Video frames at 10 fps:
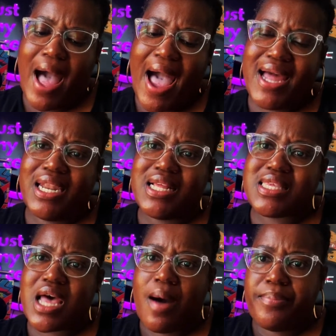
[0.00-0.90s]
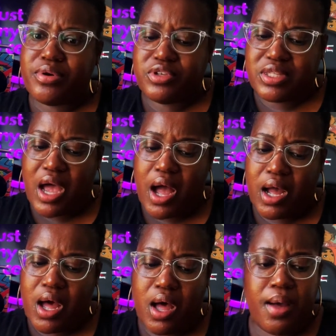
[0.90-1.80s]

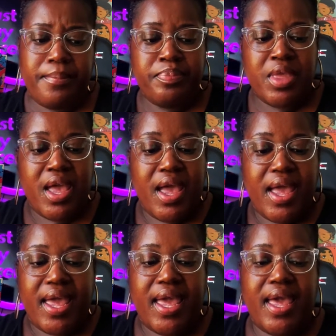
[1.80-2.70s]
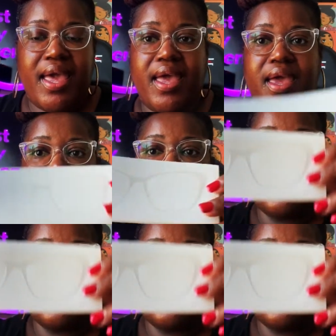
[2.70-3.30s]
islandtoppers.com, and